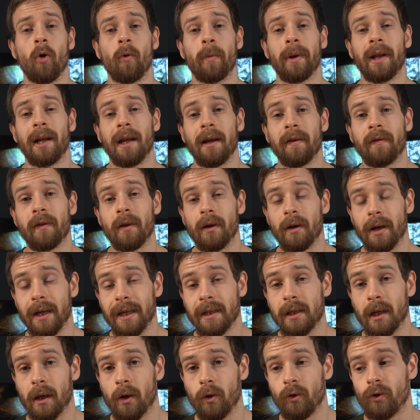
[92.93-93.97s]
hoping if there
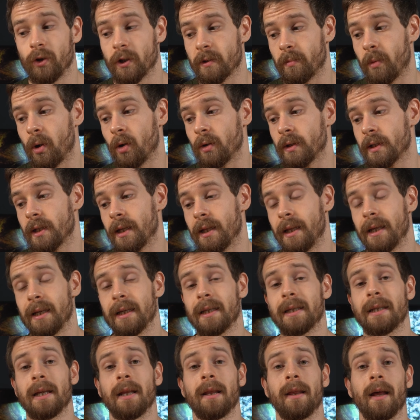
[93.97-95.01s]
is a good response to
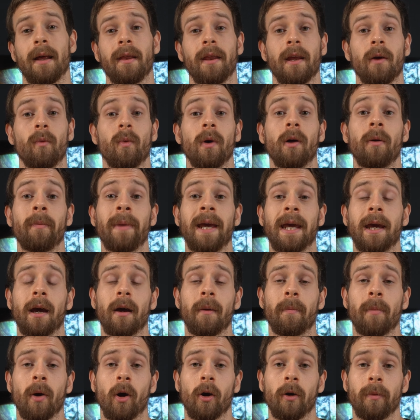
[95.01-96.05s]
this, that they will make it
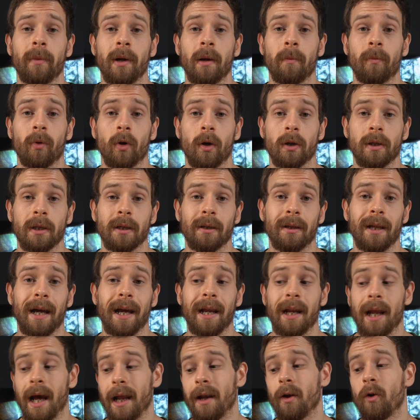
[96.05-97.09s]
a permanent product
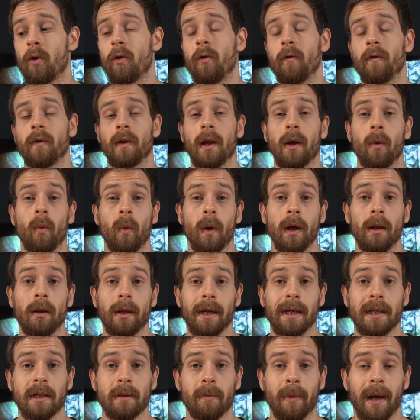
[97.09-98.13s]
line and hopefully will
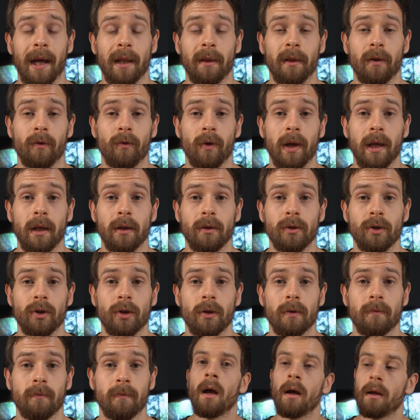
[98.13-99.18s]
expand the
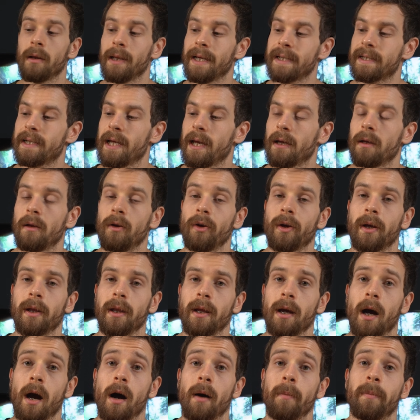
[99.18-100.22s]
range. Let's take a look at
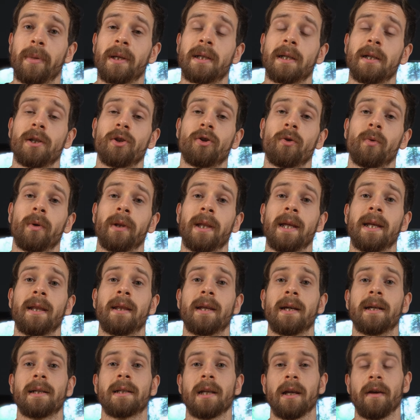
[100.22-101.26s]
the hub, since you will
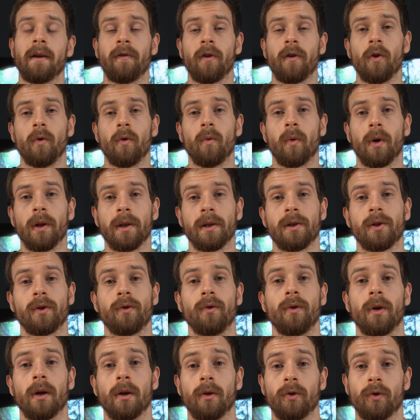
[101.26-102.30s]
need this if you want
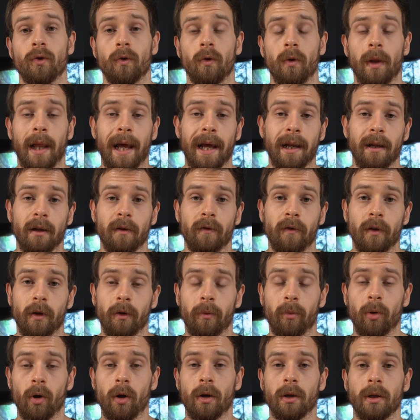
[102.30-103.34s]
to control any of their
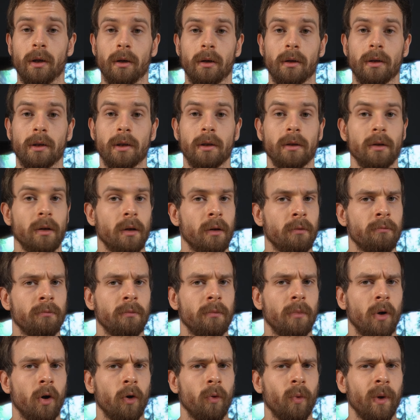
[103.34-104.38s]
products.
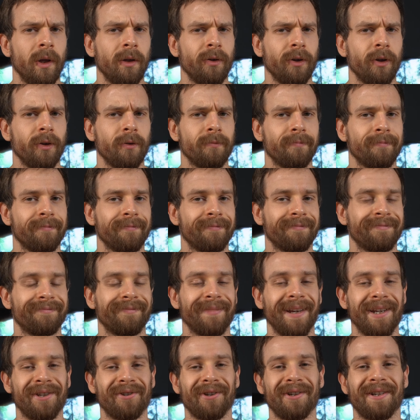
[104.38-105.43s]
Or will you?
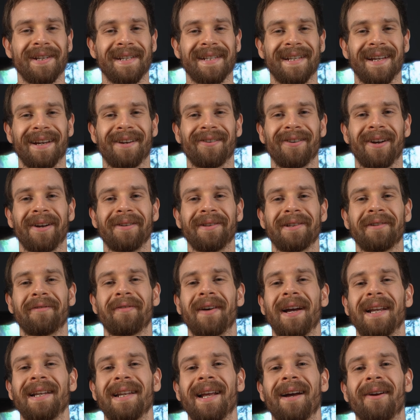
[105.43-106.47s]
Make sure to stick around to
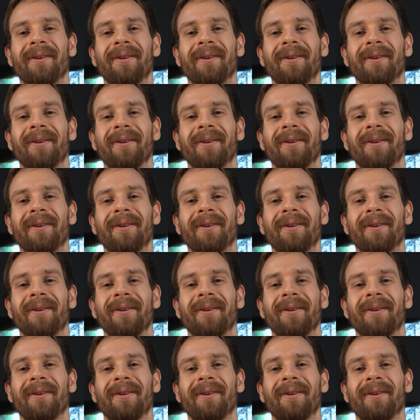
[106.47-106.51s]
find